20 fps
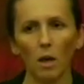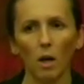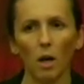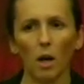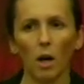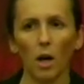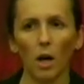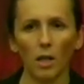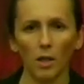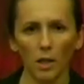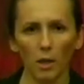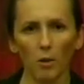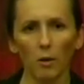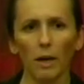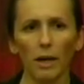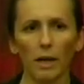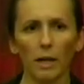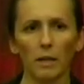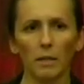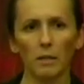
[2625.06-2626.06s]
On the other
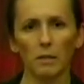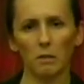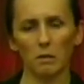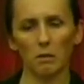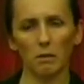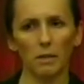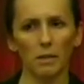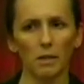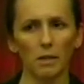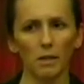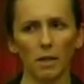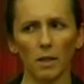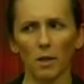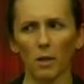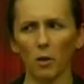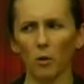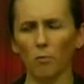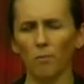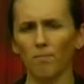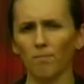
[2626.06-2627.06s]
hand, you
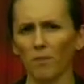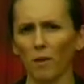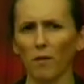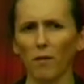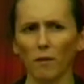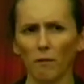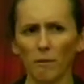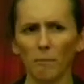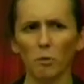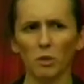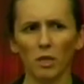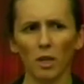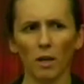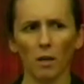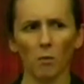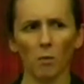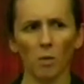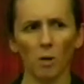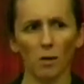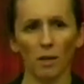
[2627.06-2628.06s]
know, 50% of
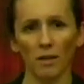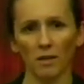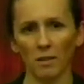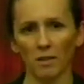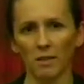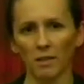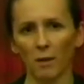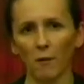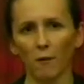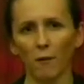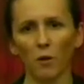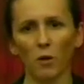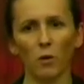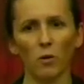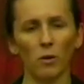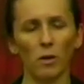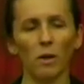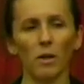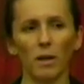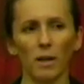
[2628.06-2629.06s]
the world has a cell phone,